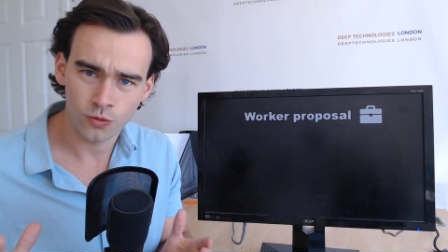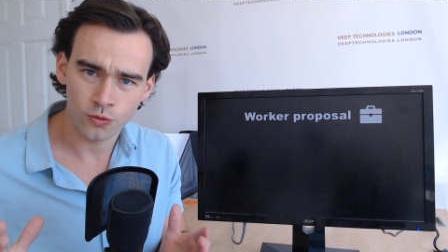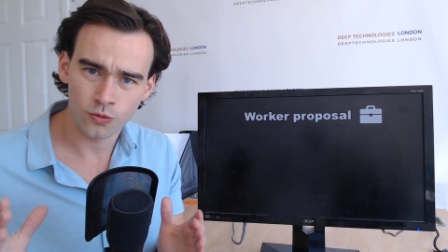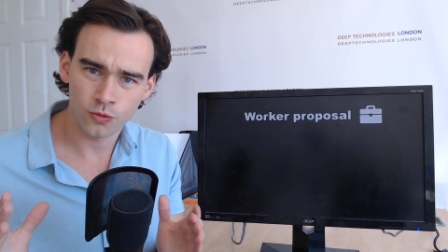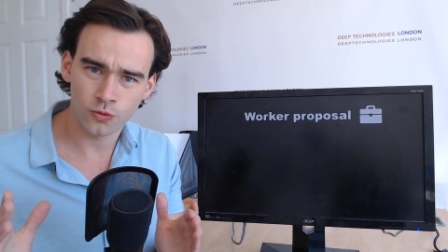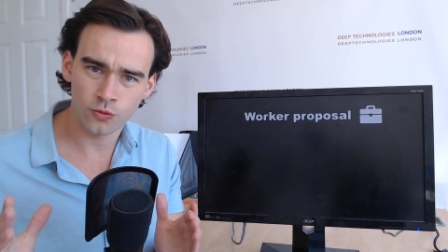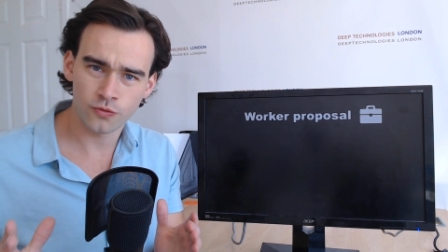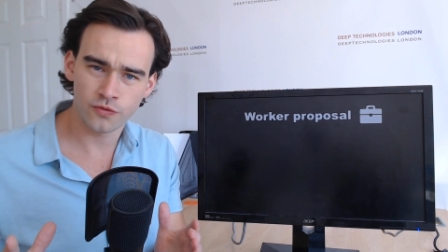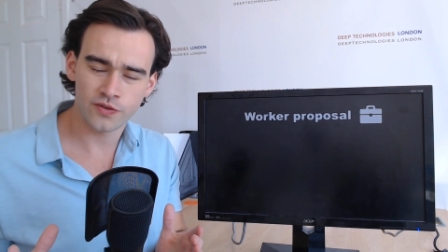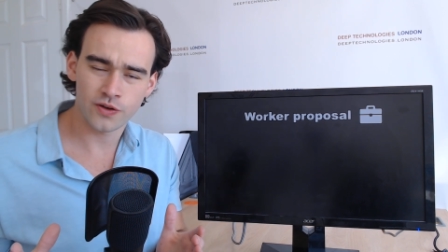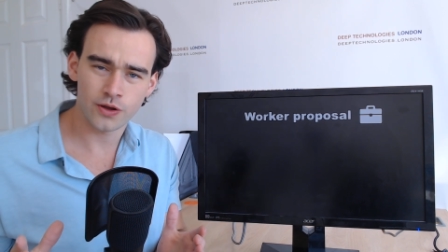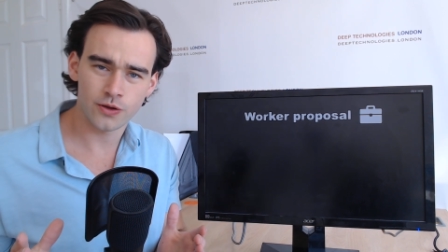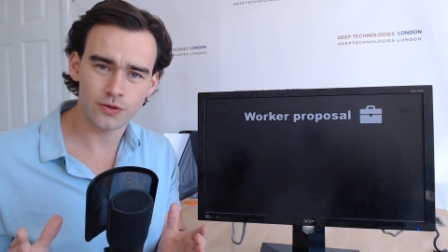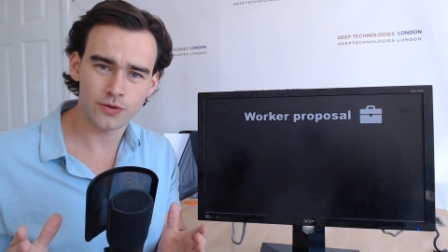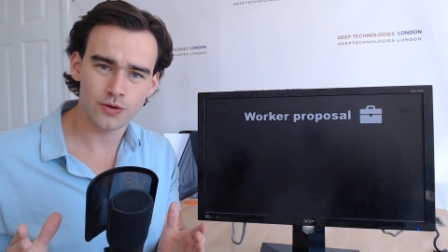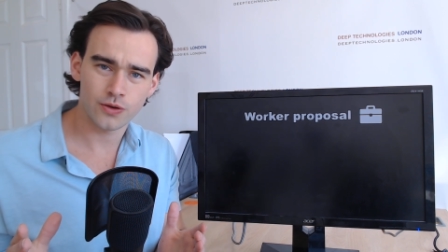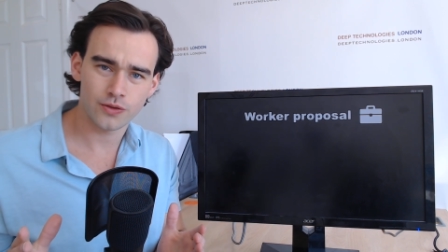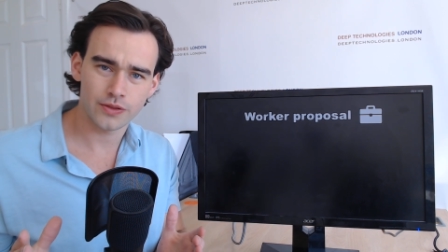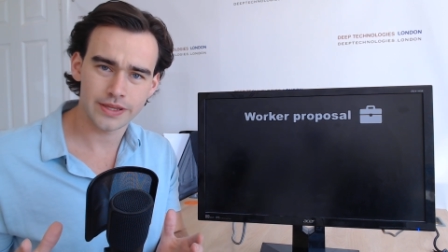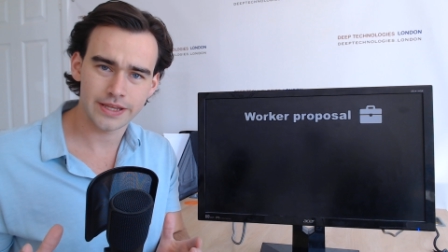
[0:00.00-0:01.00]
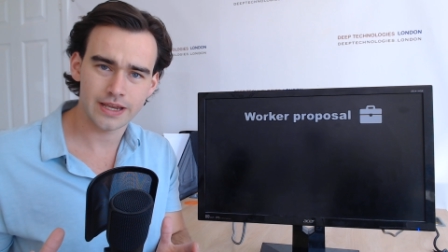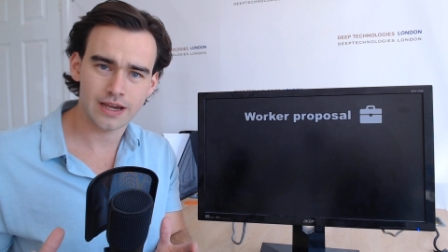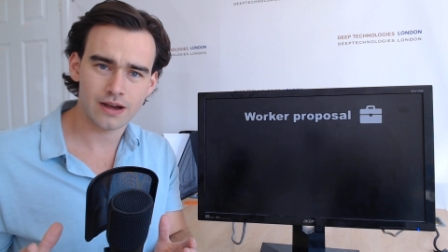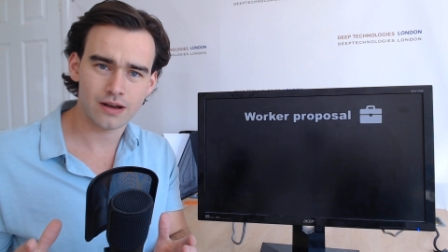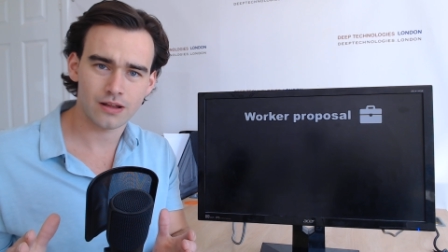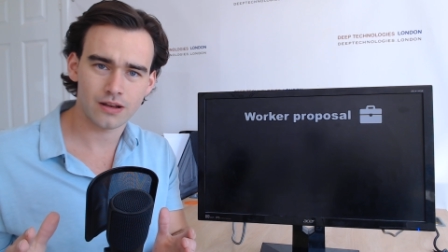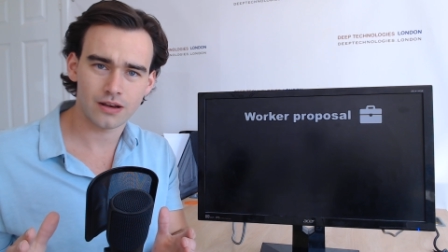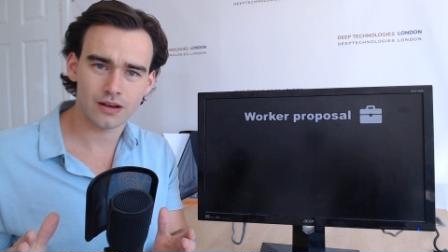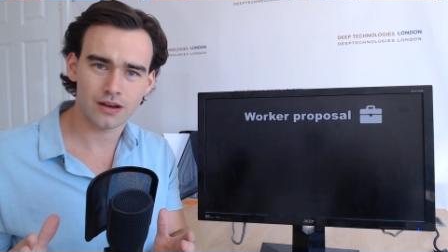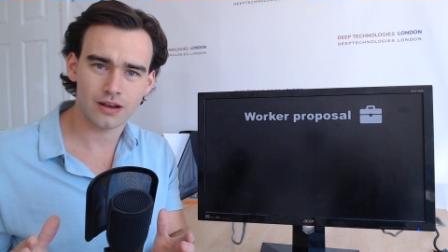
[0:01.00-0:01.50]
Although the
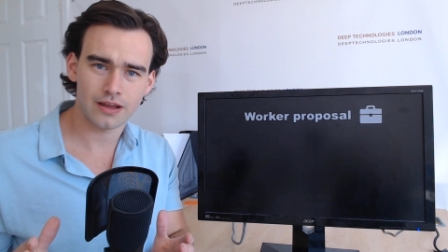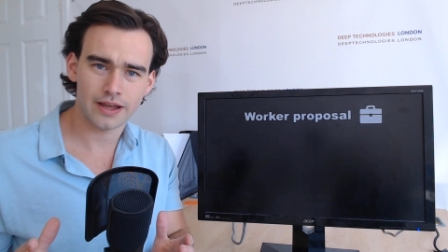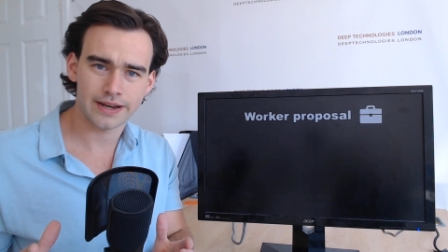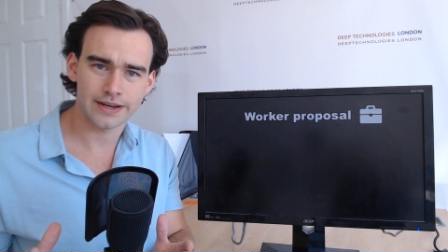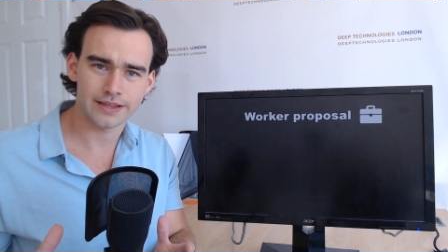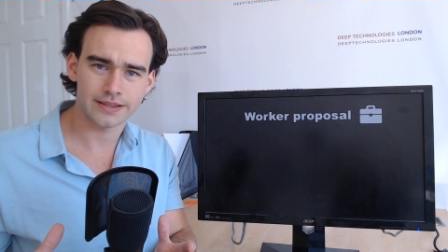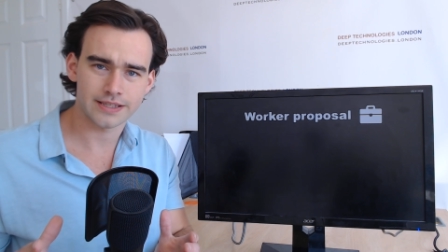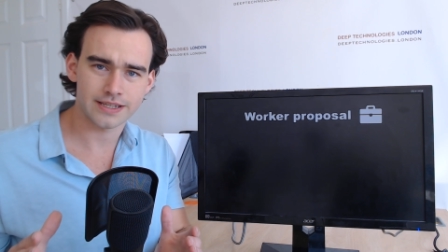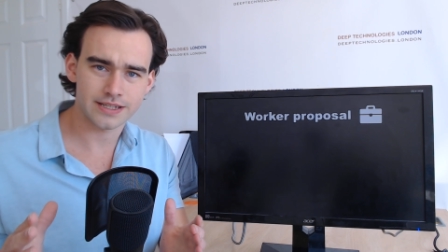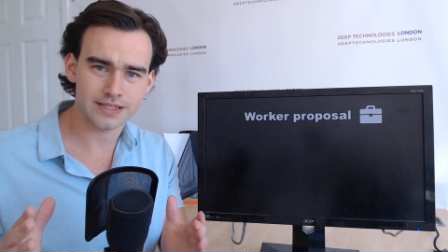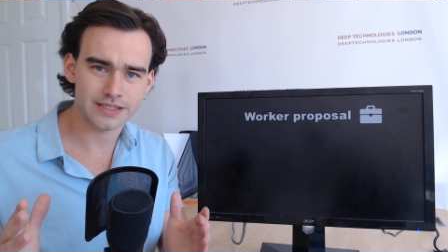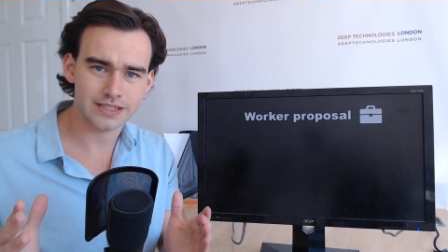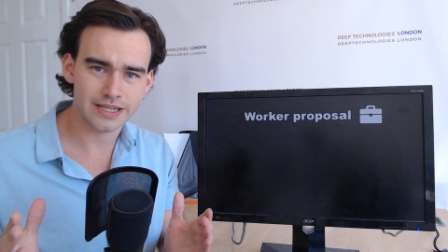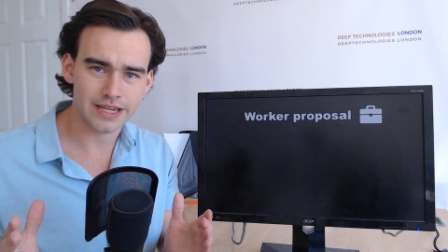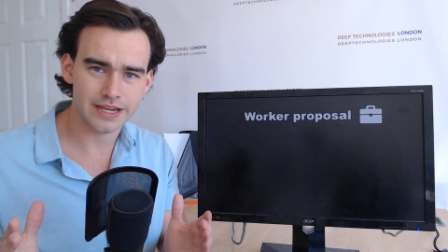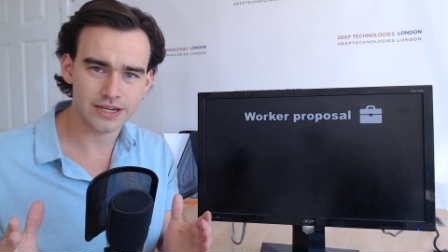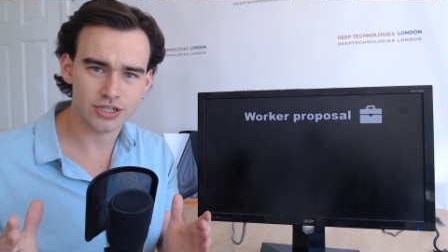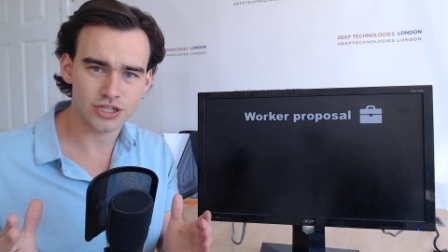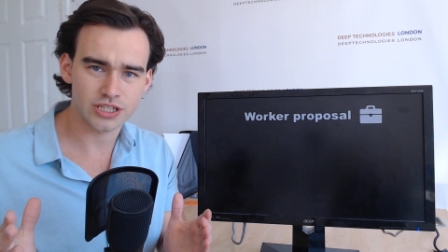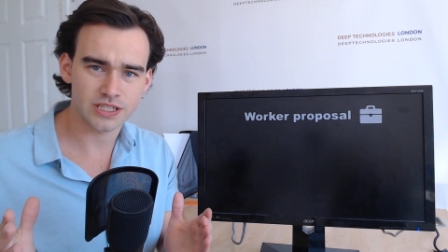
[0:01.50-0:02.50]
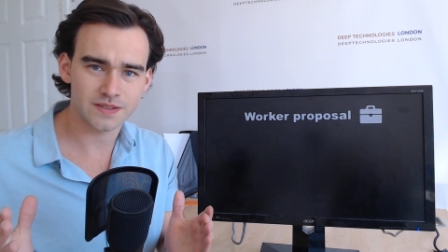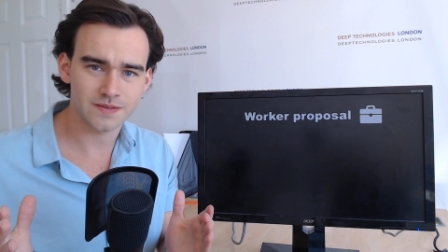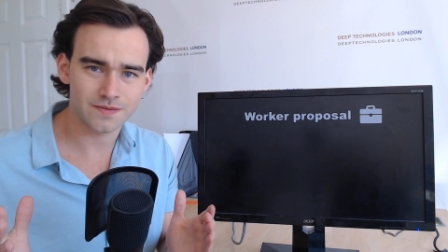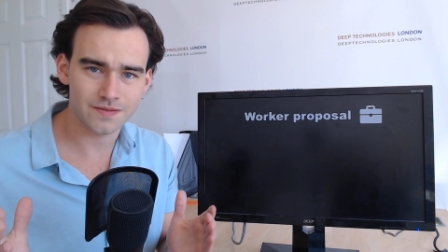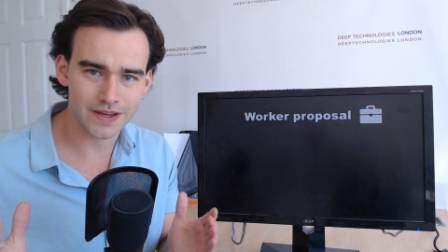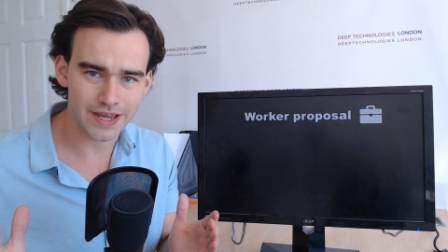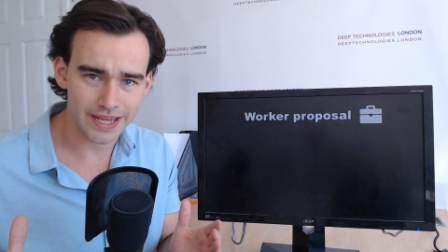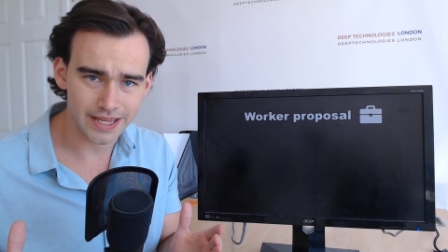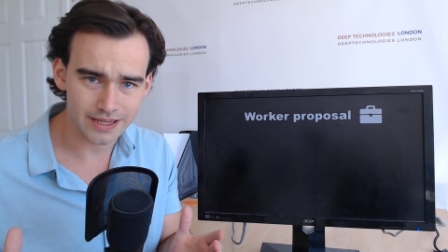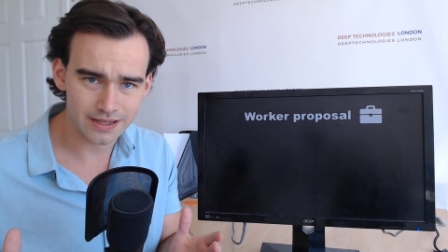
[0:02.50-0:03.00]
outline at this stage is
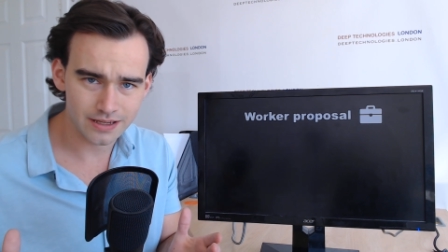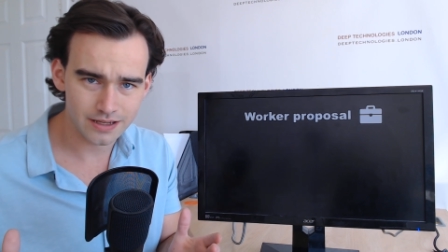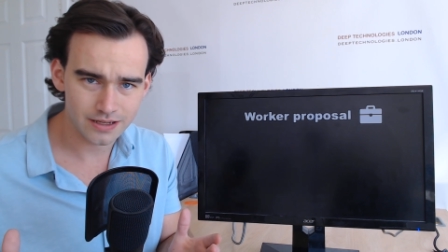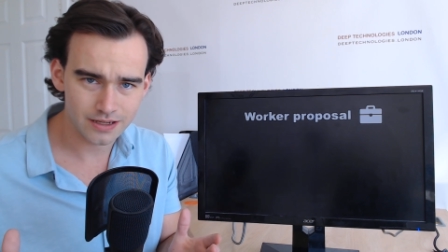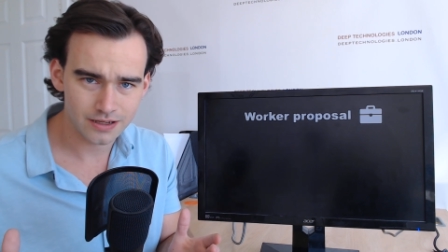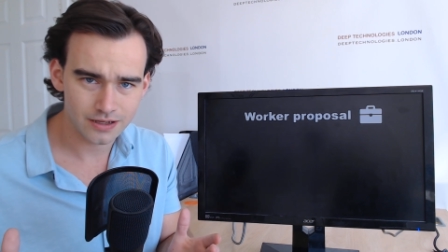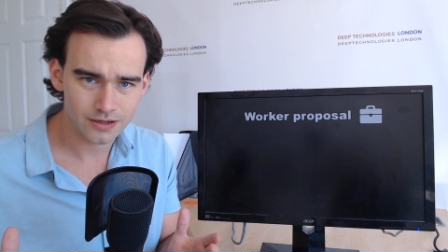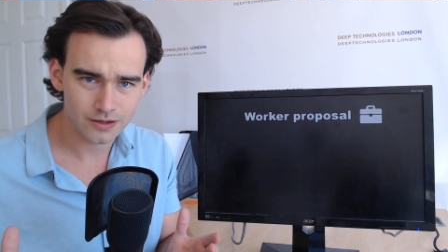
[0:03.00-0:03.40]
vague,